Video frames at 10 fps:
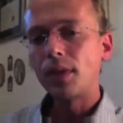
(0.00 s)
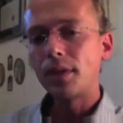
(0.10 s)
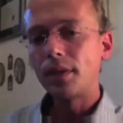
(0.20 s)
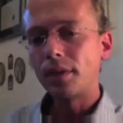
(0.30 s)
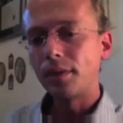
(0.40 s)

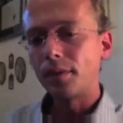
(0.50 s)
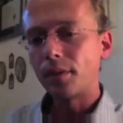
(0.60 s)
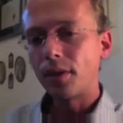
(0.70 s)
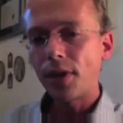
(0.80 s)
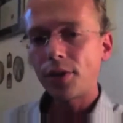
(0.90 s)
with
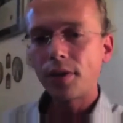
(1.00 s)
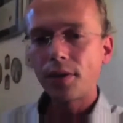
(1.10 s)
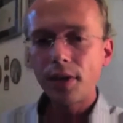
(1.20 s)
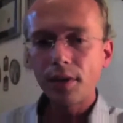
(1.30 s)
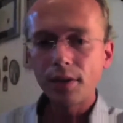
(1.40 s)
the
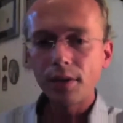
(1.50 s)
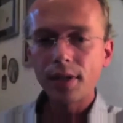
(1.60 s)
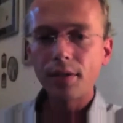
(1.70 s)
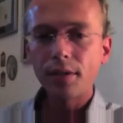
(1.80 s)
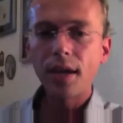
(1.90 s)
conventional
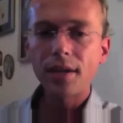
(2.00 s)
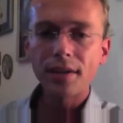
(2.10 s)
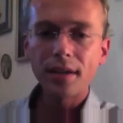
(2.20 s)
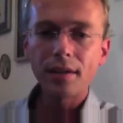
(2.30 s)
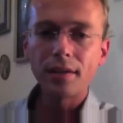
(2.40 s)
theory. You
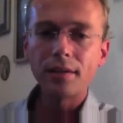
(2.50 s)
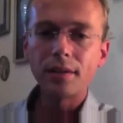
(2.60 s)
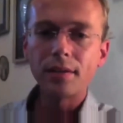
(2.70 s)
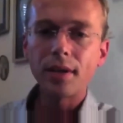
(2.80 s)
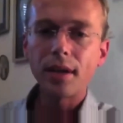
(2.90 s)

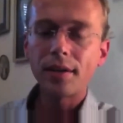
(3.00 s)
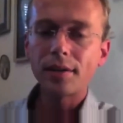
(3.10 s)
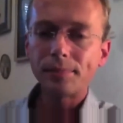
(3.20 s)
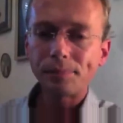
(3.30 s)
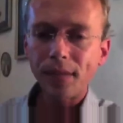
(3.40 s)

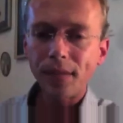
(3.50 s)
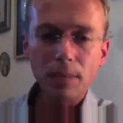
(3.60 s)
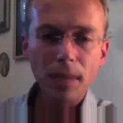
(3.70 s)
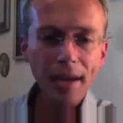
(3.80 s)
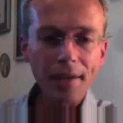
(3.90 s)
can't
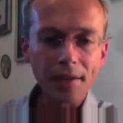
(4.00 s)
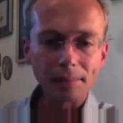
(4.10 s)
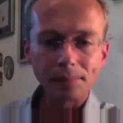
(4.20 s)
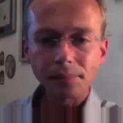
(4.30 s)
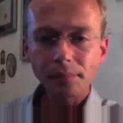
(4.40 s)
explain
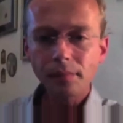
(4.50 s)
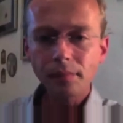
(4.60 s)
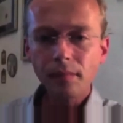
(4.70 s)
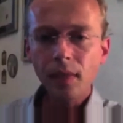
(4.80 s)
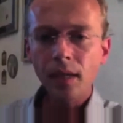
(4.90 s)
it.
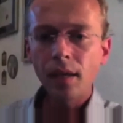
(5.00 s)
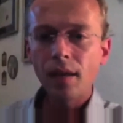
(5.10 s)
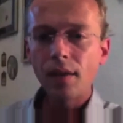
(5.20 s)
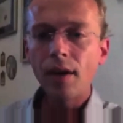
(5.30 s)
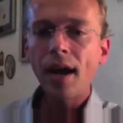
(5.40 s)

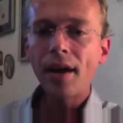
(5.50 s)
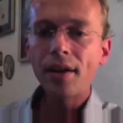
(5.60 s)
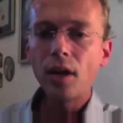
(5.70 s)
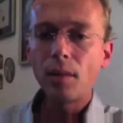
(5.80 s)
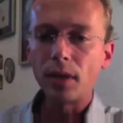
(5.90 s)
There
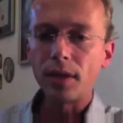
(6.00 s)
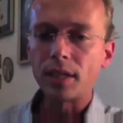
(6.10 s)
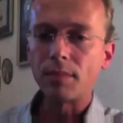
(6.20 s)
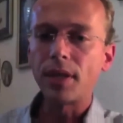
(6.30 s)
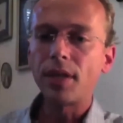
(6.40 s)
are
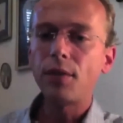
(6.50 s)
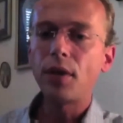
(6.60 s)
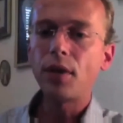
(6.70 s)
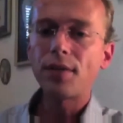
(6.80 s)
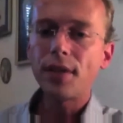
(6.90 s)
anomalies, but if
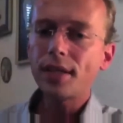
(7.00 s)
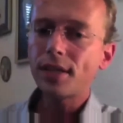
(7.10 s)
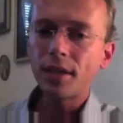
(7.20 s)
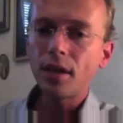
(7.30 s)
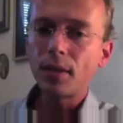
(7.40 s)
you have
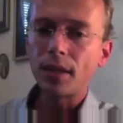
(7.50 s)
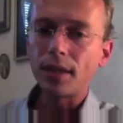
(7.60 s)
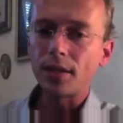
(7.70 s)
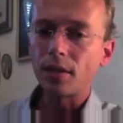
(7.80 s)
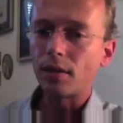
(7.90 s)
6
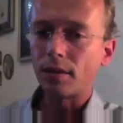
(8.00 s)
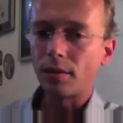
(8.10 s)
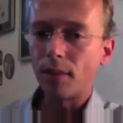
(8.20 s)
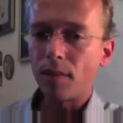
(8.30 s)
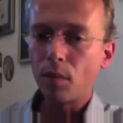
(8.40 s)
anomalies or
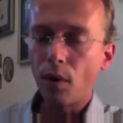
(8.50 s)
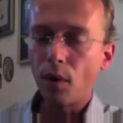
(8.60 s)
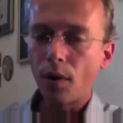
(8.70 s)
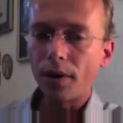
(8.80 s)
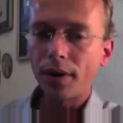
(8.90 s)
maybe
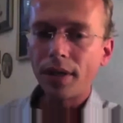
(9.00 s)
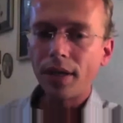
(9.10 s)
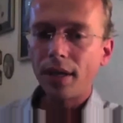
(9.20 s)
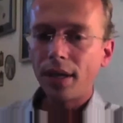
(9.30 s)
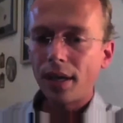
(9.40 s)
more,
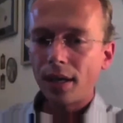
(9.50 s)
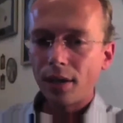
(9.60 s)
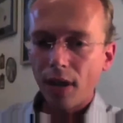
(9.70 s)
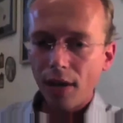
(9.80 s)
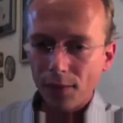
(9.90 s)

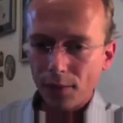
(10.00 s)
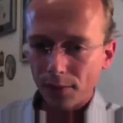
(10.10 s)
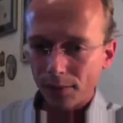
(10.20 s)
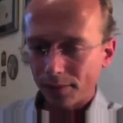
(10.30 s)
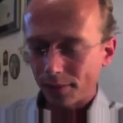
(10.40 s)
you have
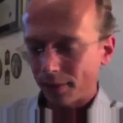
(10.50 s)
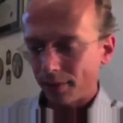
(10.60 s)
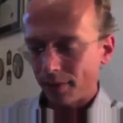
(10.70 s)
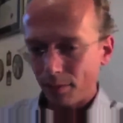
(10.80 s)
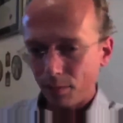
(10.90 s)
to
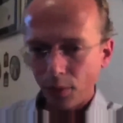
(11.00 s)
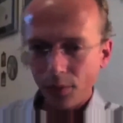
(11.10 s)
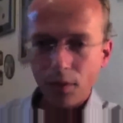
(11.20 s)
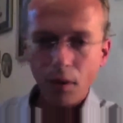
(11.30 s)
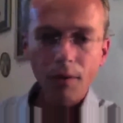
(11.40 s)

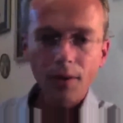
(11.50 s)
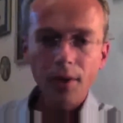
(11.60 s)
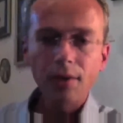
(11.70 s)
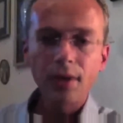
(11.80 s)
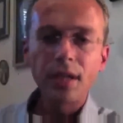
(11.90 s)
put the whole
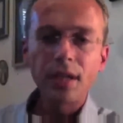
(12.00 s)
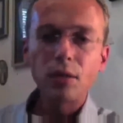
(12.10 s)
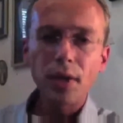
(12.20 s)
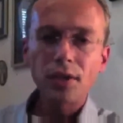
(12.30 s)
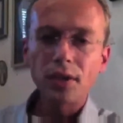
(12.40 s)
theory in
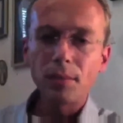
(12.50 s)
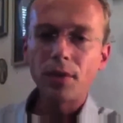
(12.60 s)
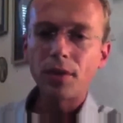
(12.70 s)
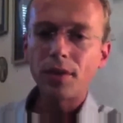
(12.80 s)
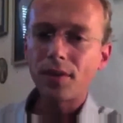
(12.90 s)
question,
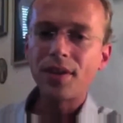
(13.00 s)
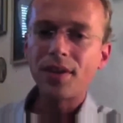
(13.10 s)
because